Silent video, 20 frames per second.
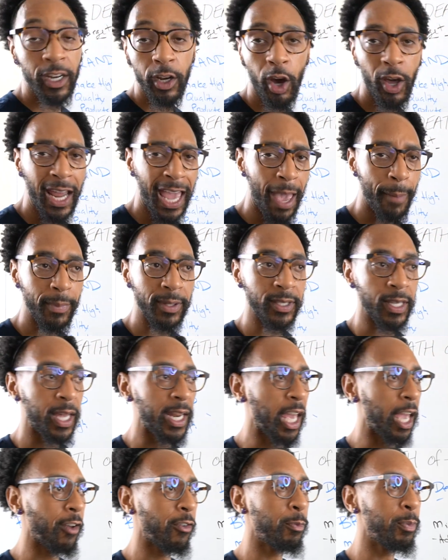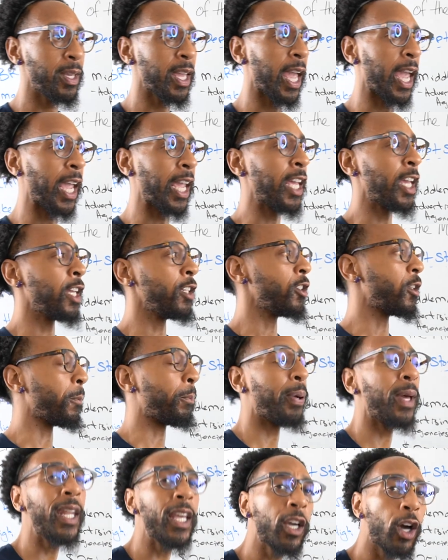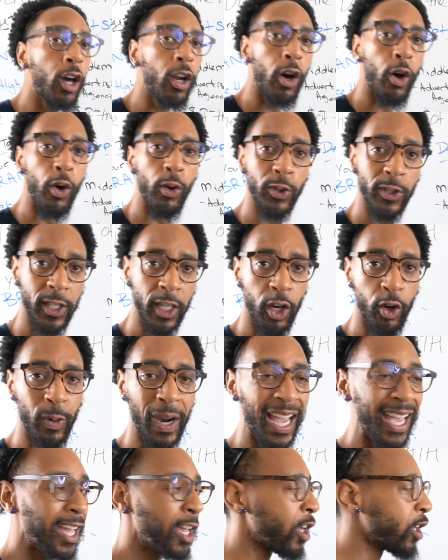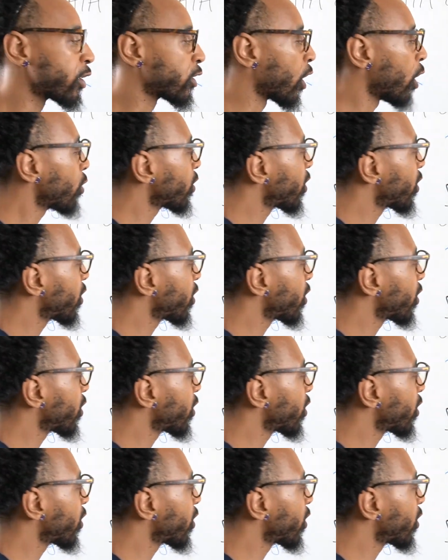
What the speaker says: on Amazon FBA, depending on wholesale, right? Go